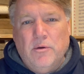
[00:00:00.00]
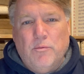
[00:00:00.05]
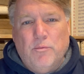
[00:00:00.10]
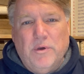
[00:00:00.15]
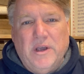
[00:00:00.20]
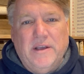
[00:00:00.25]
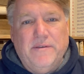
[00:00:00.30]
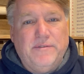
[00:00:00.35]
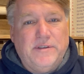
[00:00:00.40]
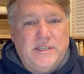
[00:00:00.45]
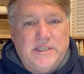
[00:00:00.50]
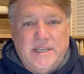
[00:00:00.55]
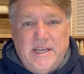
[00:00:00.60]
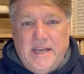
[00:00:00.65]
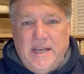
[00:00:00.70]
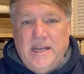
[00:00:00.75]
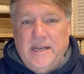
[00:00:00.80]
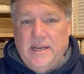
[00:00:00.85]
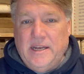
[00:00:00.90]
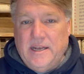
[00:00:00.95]
we've
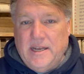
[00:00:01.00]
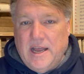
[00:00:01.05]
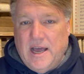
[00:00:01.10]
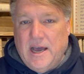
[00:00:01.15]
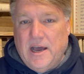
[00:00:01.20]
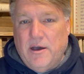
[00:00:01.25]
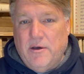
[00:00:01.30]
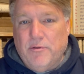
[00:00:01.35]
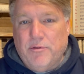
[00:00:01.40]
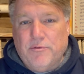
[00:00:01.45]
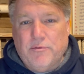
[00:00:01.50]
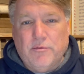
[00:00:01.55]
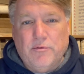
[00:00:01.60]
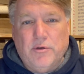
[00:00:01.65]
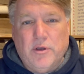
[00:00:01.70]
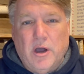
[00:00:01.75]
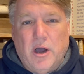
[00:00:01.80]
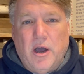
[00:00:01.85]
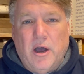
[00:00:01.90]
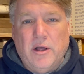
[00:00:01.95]
seen now through
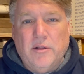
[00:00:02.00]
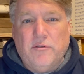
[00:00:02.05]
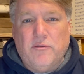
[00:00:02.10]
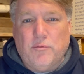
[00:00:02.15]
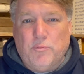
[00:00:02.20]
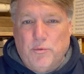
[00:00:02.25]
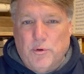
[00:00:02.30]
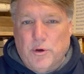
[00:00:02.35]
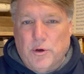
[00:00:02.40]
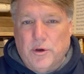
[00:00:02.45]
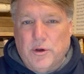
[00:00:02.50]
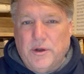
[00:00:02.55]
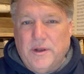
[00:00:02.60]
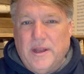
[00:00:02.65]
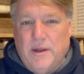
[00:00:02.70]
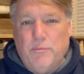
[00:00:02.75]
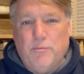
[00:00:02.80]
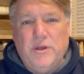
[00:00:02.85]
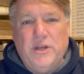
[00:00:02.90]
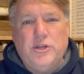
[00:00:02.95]
God's word
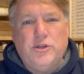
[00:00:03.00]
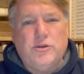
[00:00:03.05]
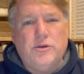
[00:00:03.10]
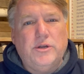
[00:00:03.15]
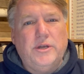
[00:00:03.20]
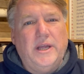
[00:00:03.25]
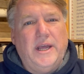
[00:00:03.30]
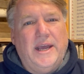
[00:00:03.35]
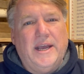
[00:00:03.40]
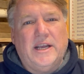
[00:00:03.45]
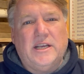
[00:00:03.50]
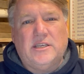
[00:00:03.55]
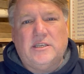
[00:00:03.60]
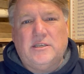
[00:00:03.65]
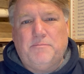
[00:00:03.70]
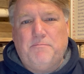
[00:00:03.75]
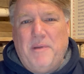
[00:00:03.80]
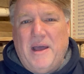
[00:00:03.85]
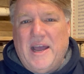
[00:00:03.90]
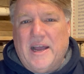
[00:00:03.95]
that we should
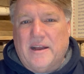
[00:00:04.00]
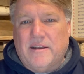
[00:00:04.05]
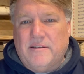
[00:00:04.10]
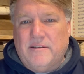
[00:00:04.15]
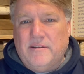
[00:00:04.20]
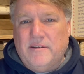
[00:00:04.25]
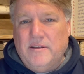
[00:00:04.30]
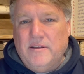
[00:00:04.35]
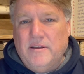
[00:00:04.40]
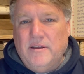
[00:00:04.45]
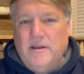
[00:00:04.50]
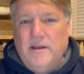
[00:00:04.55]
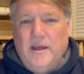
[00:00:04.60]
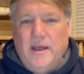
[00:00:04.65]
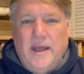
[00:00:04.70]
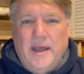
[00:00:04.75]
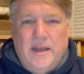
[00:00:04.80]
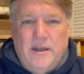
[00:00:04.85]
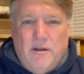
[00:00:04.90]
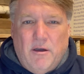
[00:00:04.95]
expect
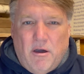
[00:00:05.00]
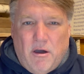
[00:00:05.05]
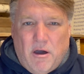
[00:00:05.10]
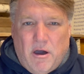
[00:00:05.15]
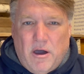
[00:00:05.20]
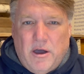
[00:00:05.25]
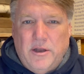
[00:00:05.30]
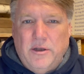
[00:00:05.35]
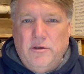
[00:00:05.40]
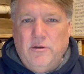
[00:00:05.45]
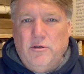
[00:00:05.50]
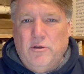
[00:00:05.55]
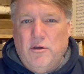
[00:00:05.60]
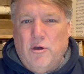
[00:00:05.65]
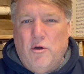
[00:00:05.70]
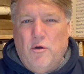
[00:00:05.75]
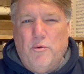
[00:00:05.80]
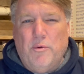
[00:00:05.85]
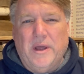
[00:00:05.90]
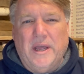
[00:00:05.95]
an
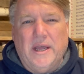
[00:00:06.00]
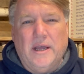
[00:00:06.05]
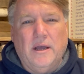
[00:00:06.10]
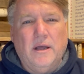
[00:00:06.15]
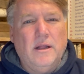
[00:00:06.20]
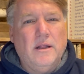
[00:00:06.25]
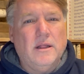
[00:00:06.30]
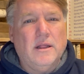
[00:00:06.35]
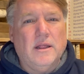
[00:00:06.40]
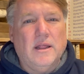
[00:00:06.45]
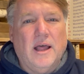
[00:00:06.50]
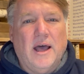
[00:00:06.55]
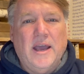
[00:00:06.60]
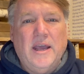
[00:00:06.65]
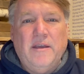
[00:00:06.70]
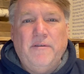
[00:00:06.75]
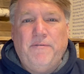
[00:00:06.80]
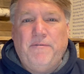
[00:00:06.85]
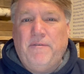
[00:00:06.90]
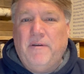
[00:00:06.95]
ongoing
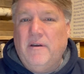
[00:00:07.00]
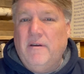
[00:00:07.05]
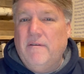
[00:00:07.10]
life